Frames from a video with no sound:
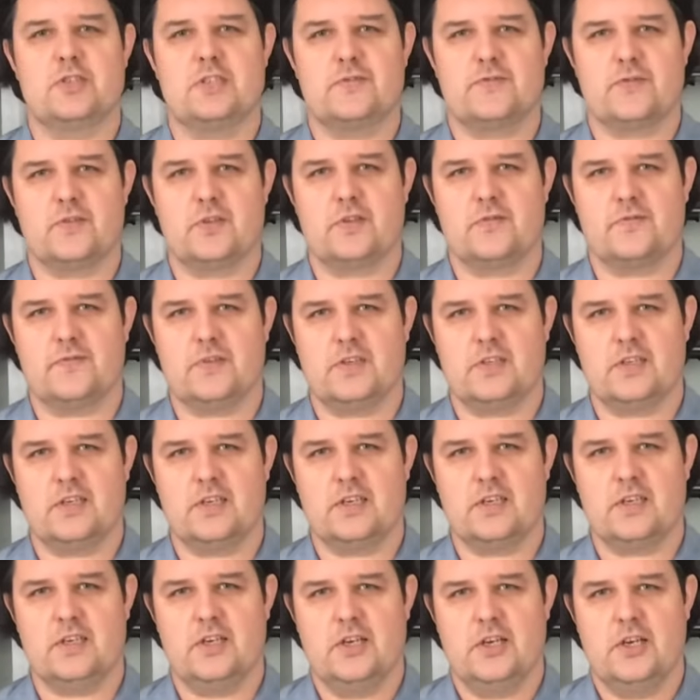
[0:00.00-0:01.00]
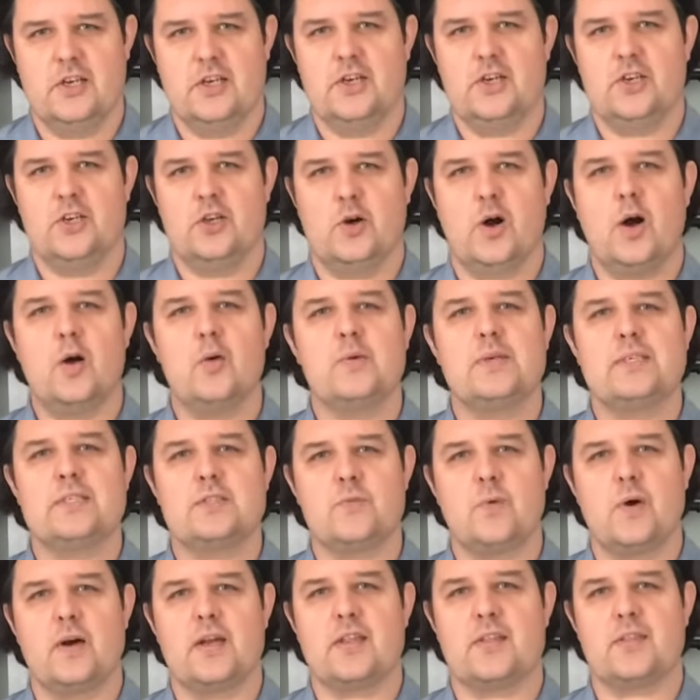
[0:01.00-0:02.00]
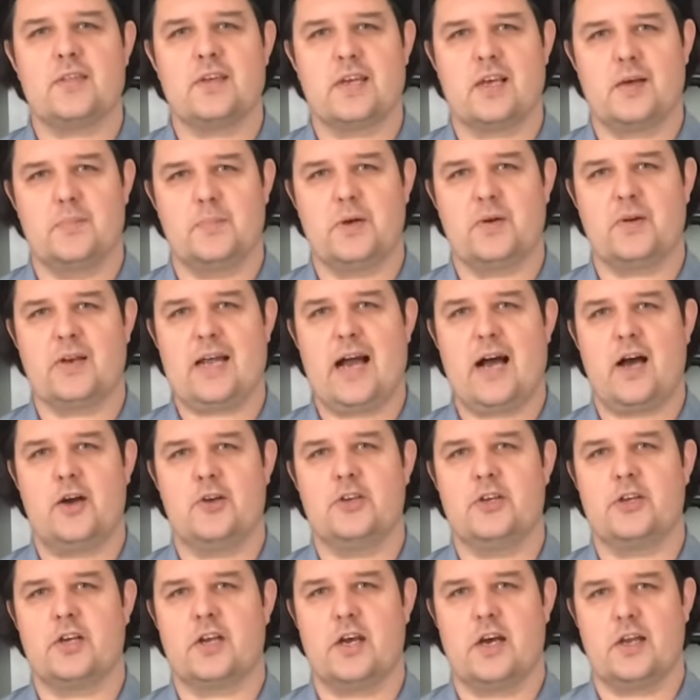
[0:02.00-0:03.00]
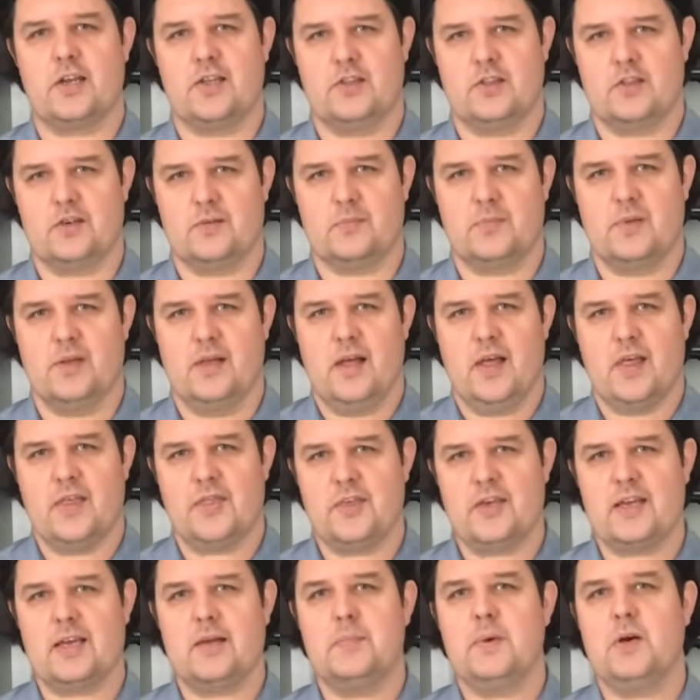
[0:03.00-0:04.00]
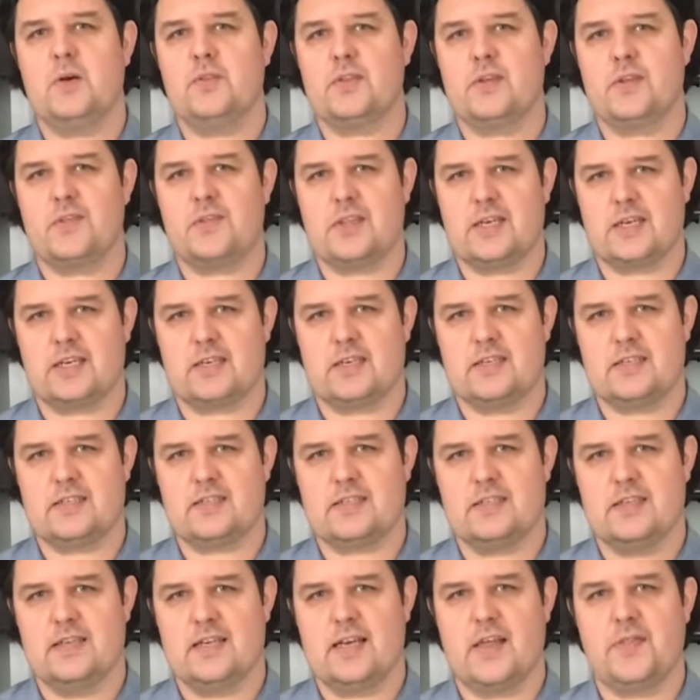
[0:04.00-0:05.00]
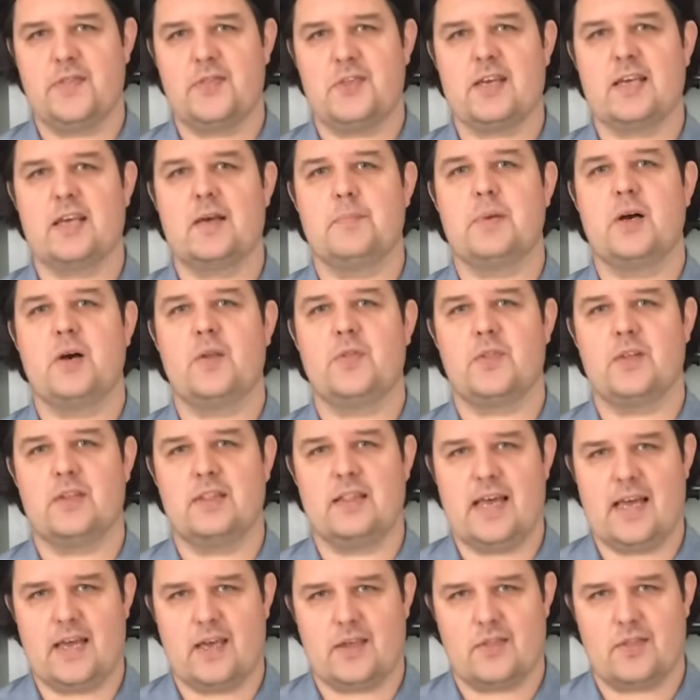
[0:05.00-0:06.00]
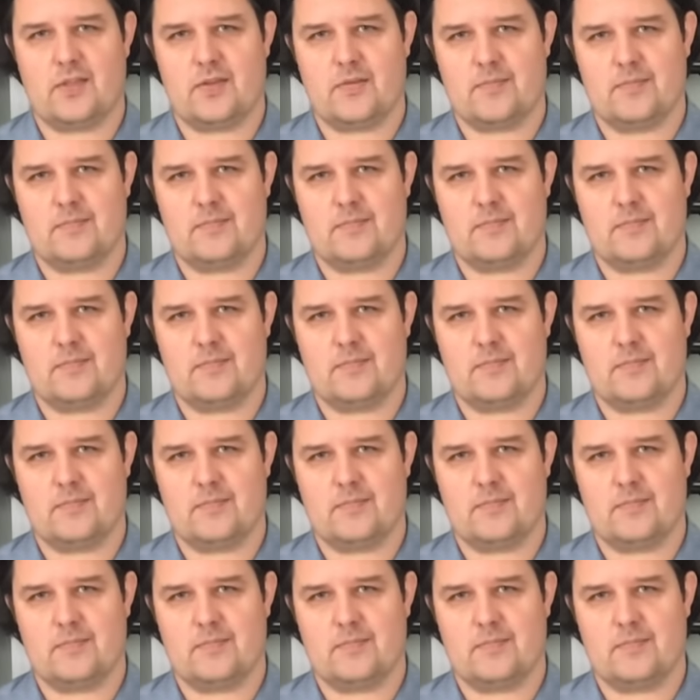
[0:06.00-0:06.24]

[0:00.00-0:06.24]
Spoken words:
for the filling, you always want to think about how you're cutting them. Think about the thickness and think about the length.